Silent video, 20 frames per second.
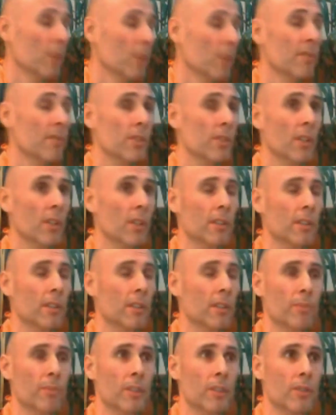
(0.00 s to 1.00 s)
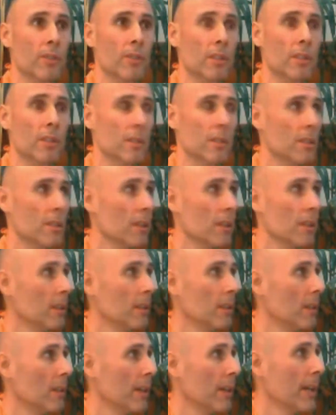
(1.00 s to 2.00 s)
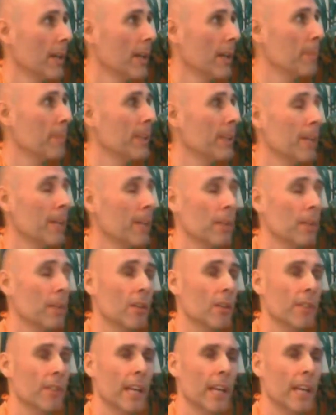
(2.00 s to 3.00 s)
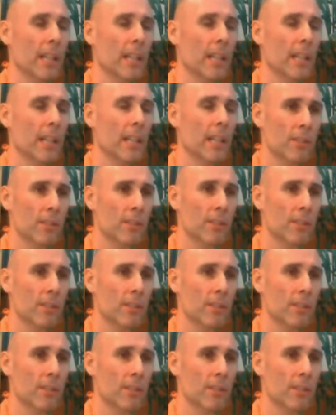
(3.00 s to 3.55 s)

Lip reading: one result of this epidemic of cancer.